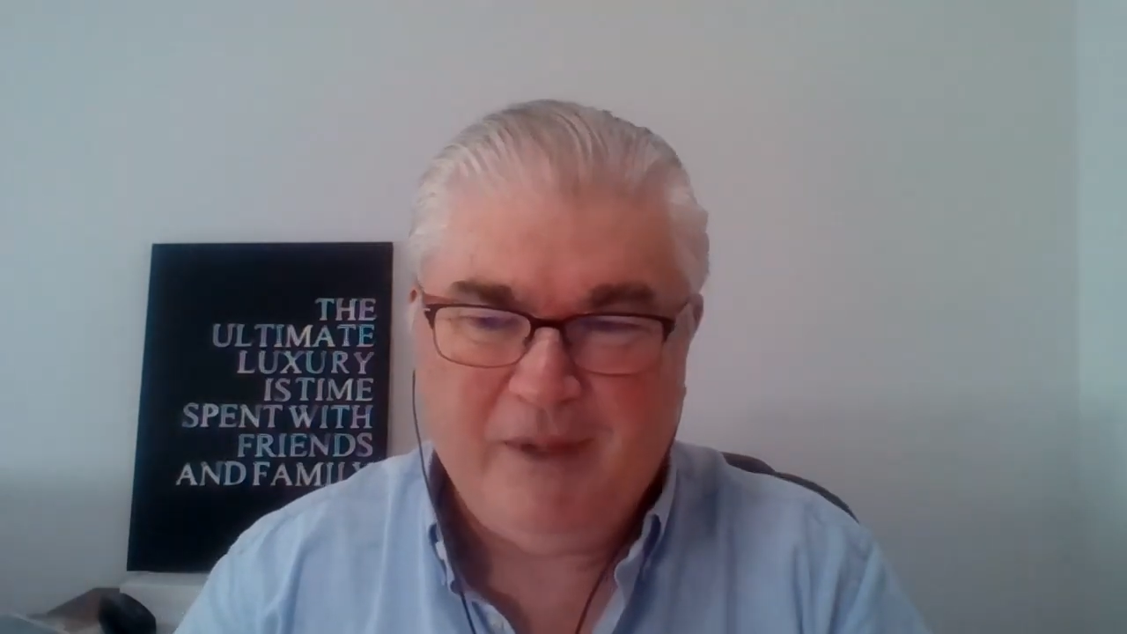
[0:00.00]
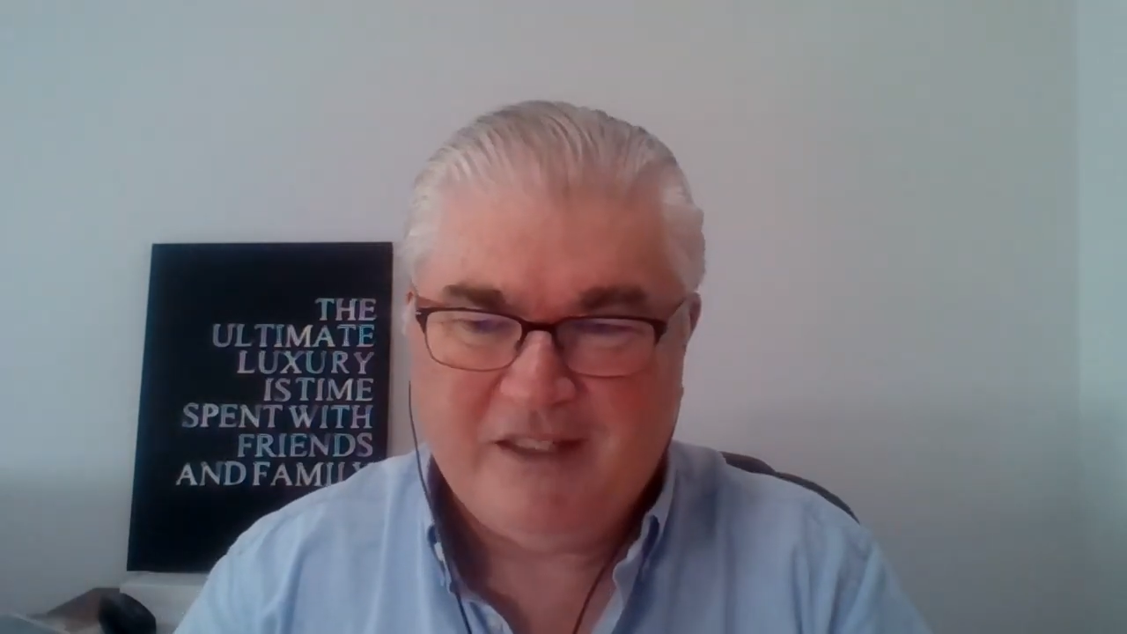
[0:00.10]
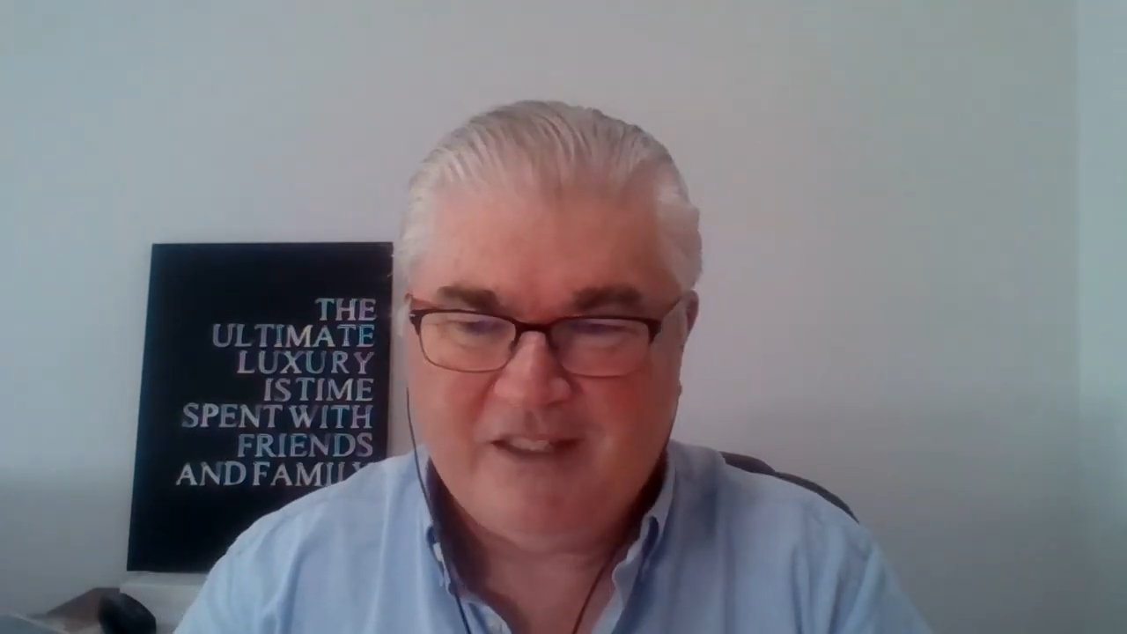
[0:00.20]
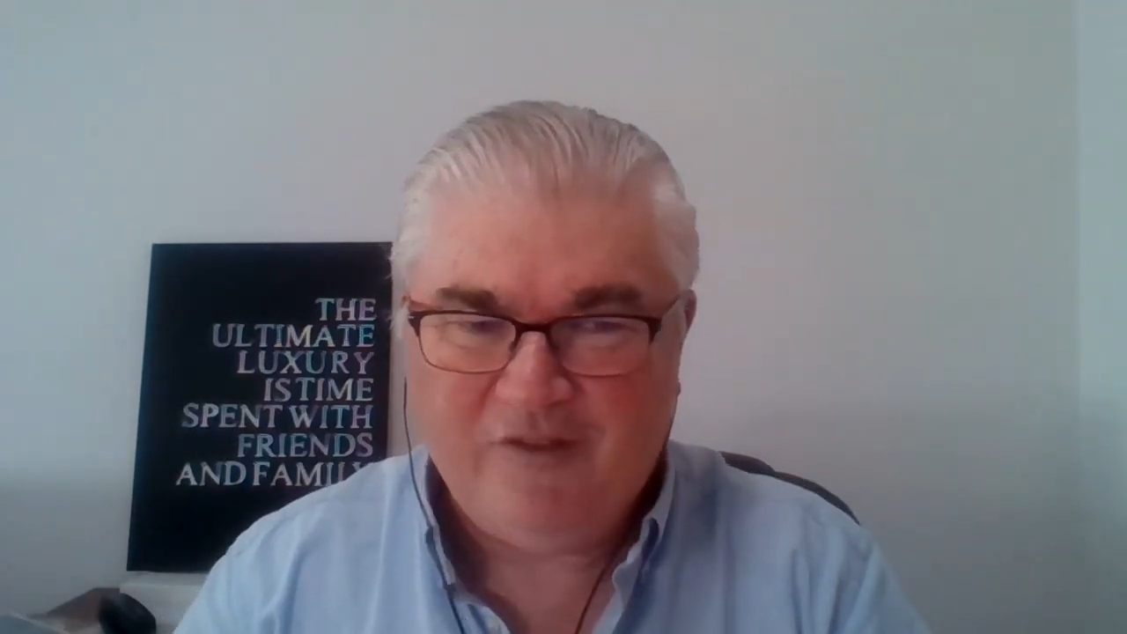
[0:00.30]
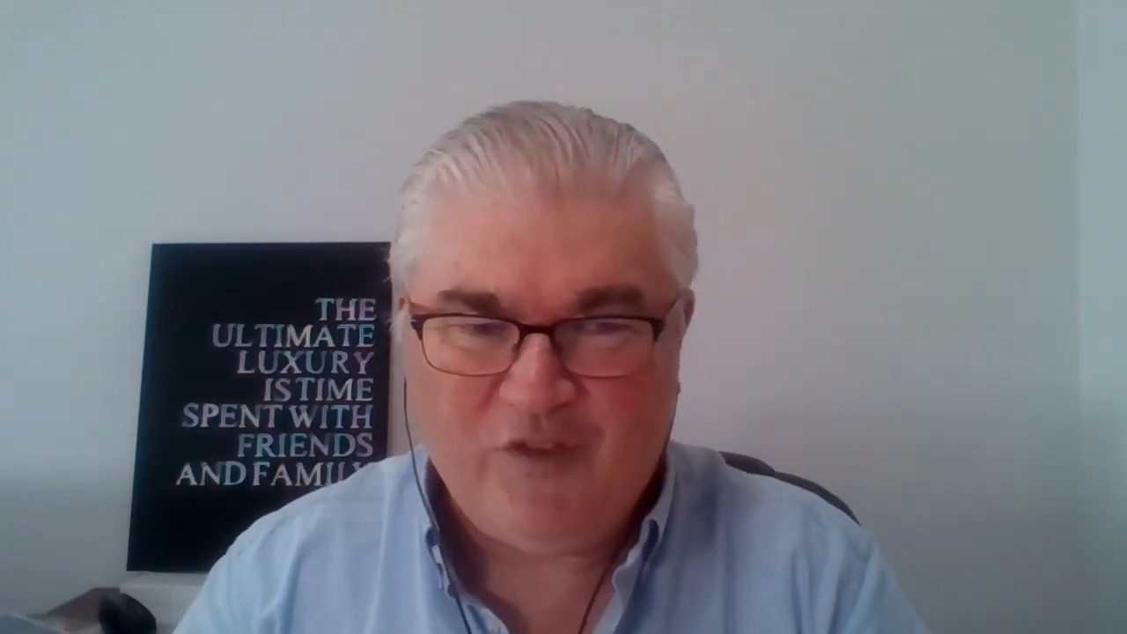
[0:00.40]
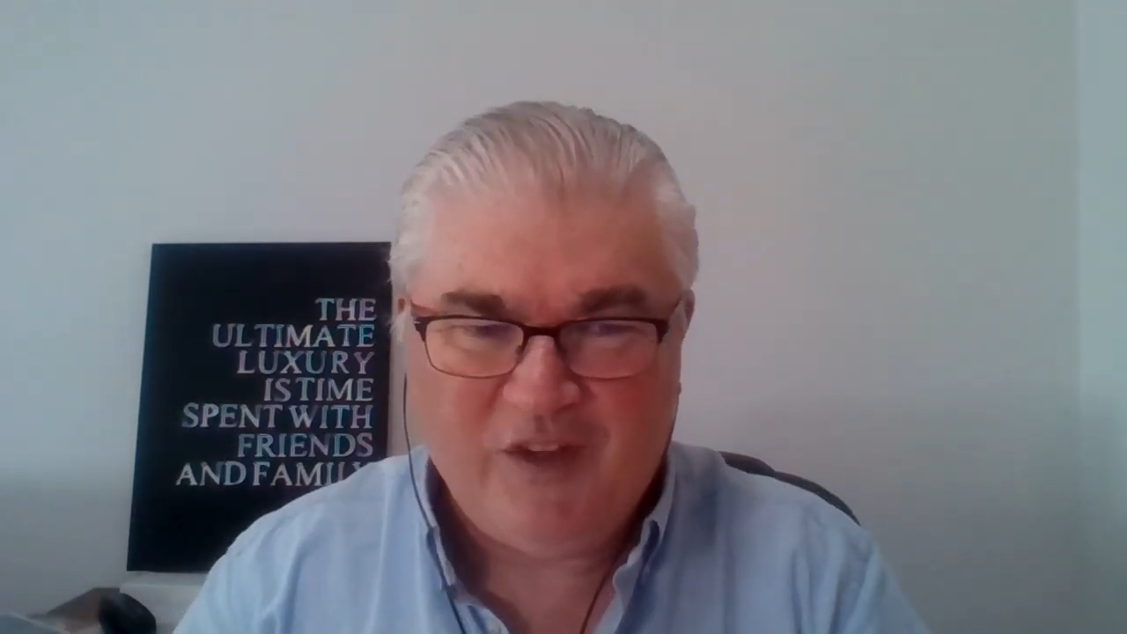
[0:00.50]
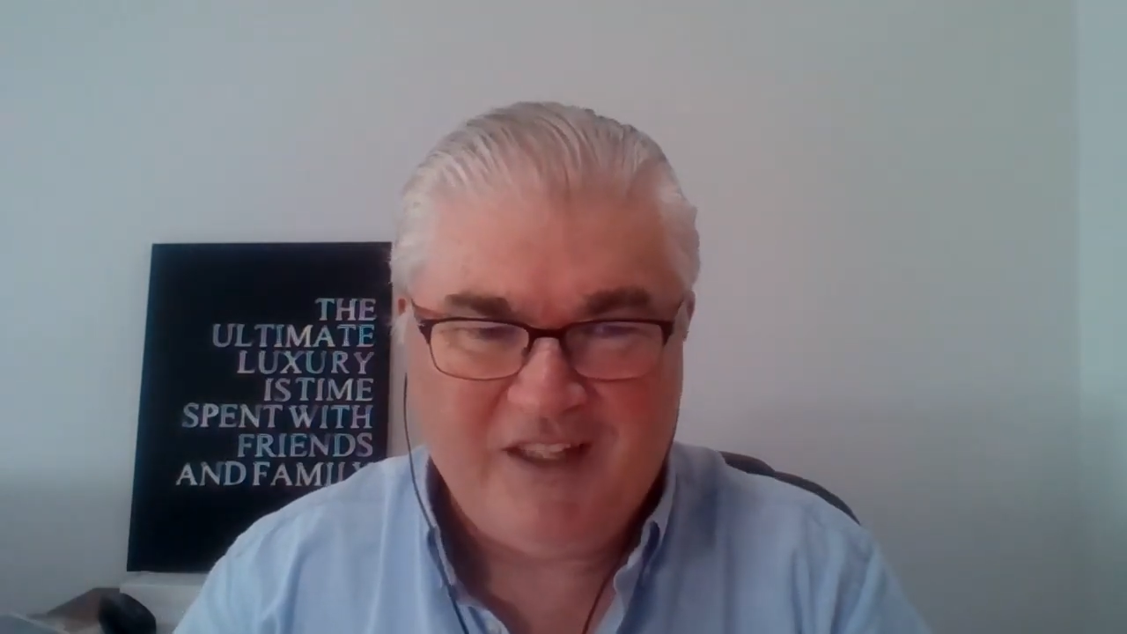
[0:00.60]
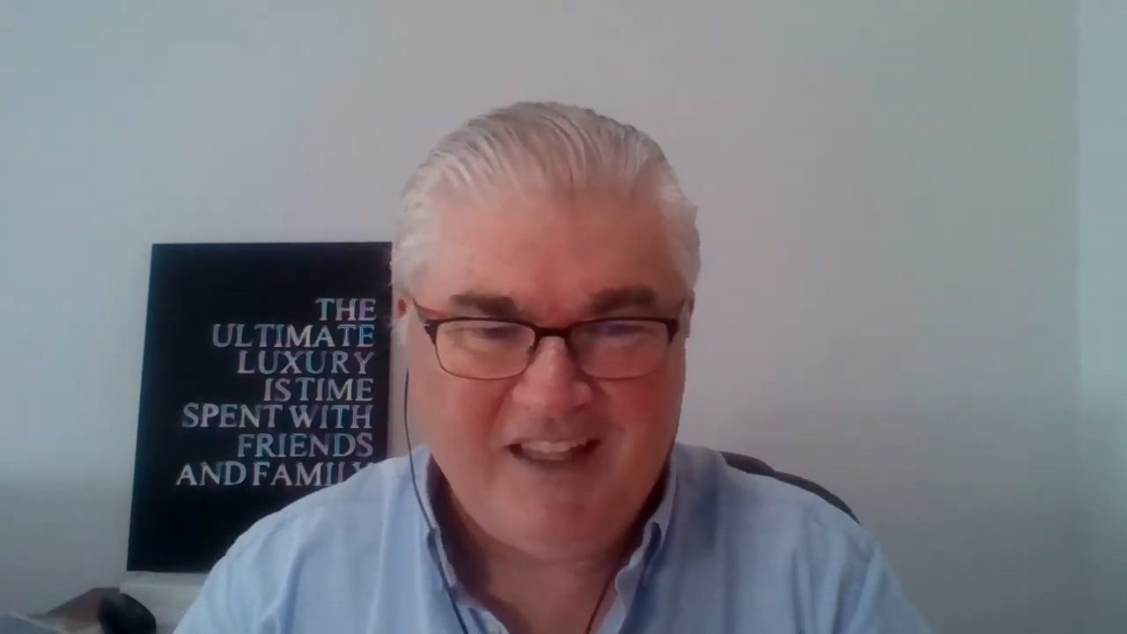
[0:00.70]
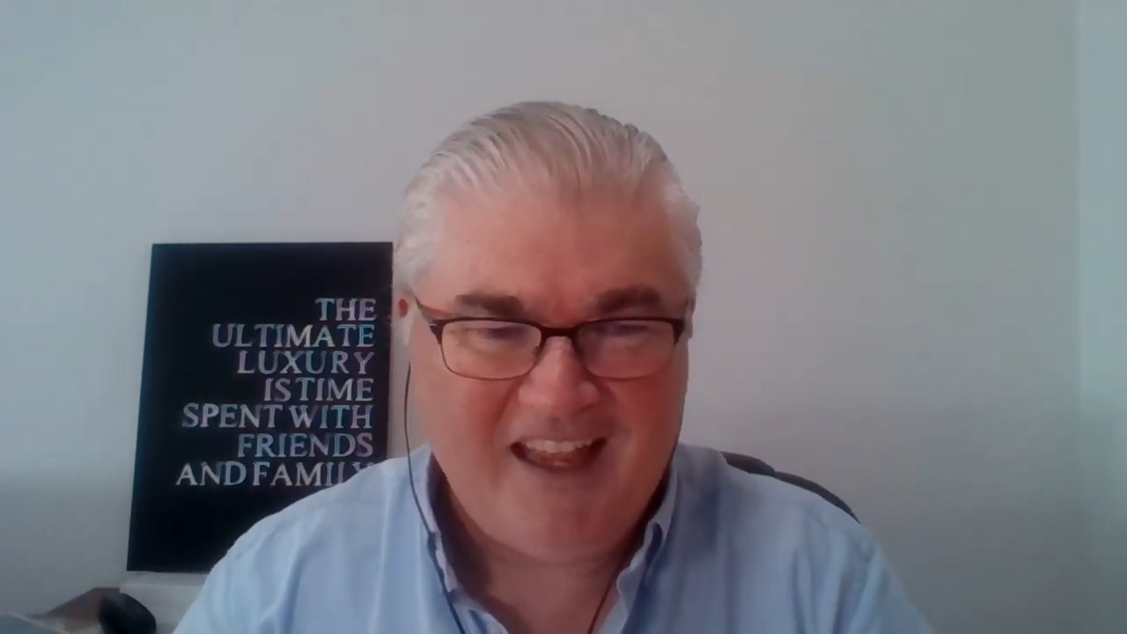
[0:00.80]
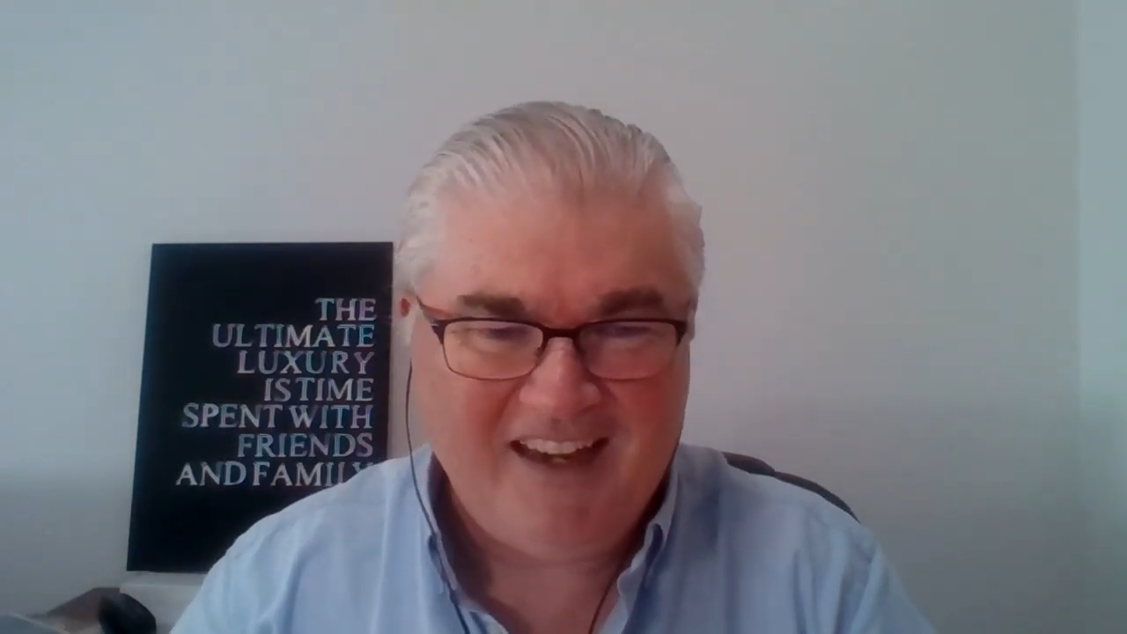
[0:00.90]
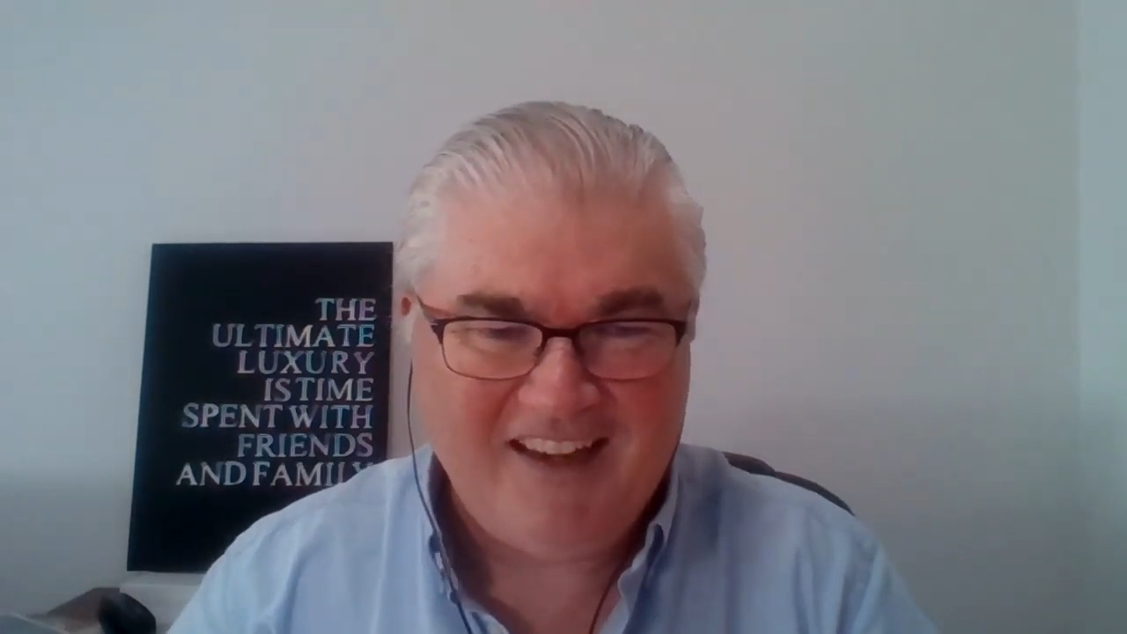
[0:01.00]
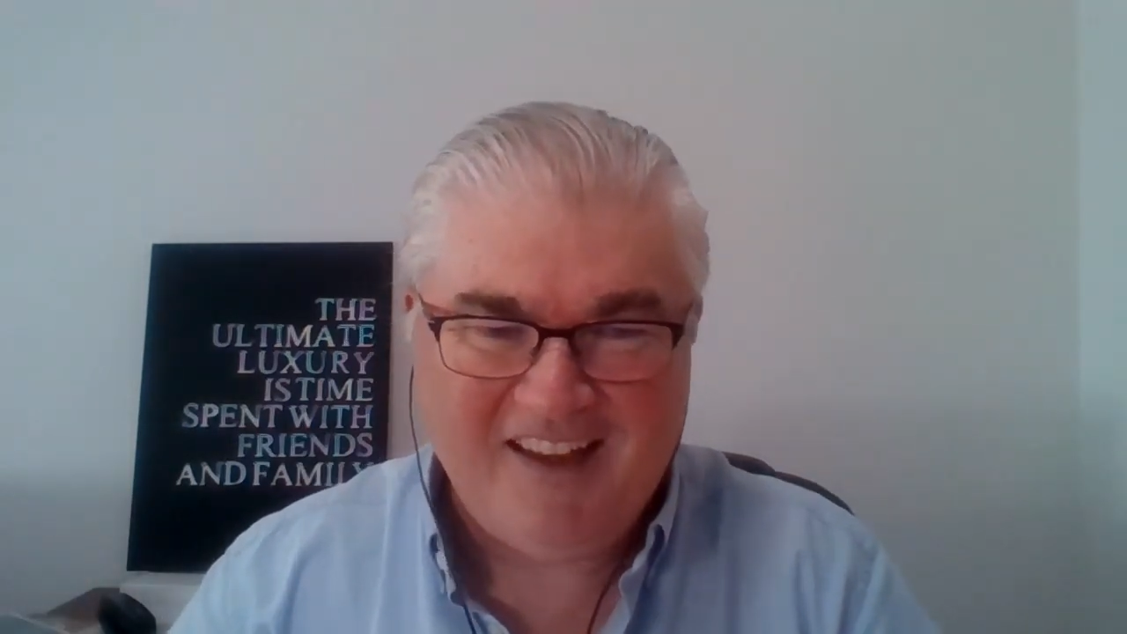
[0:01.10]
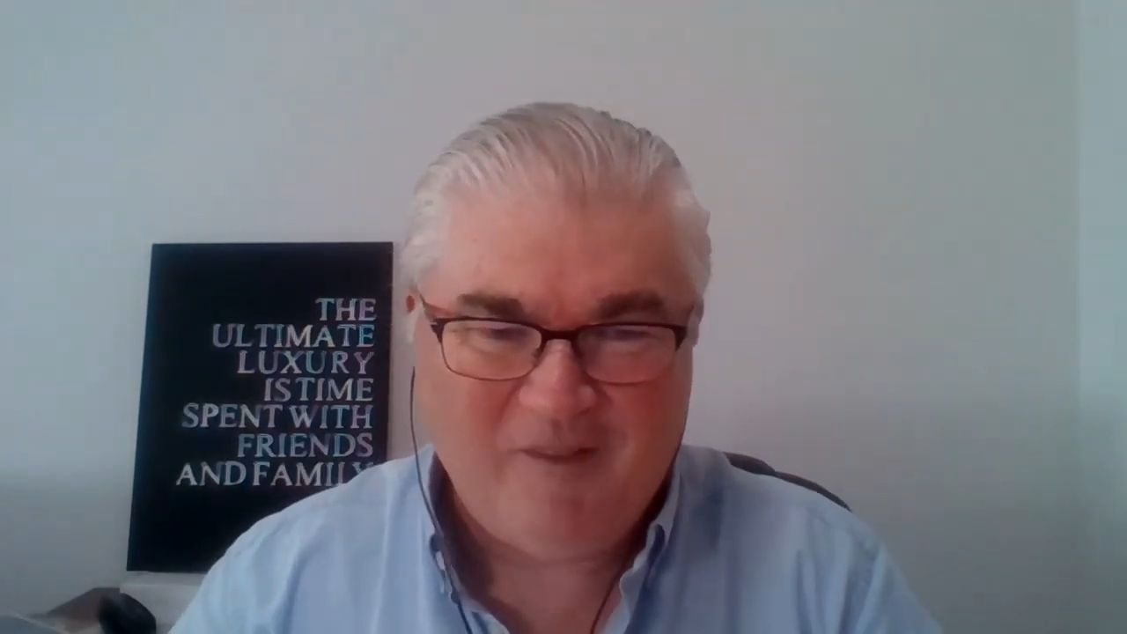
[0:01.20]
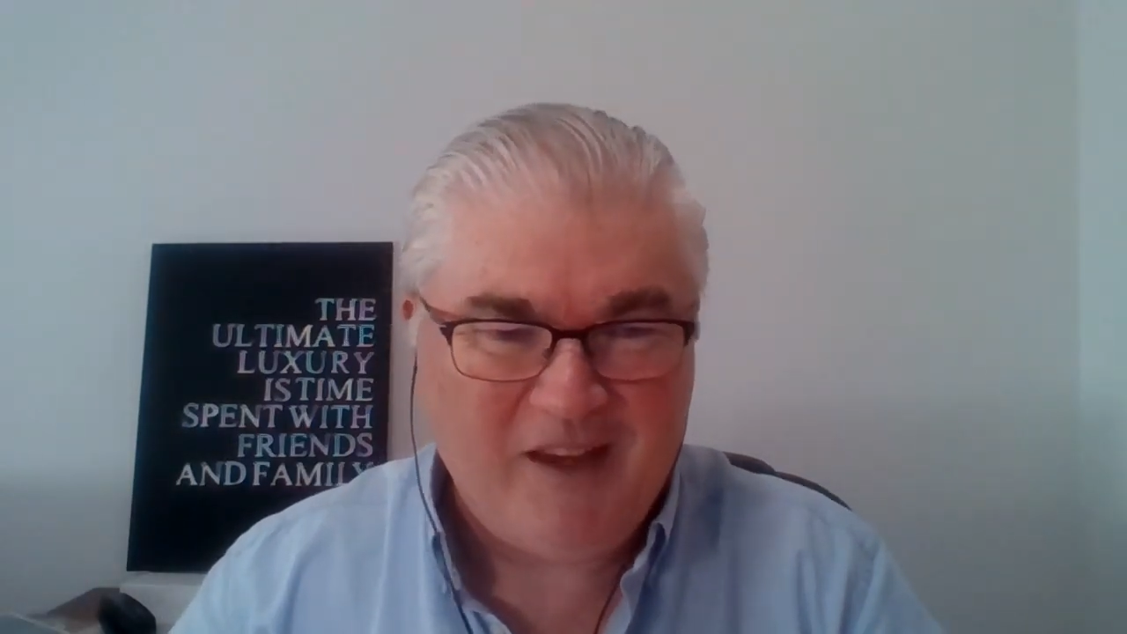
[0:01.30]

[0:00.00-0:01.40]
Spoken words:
bits of data.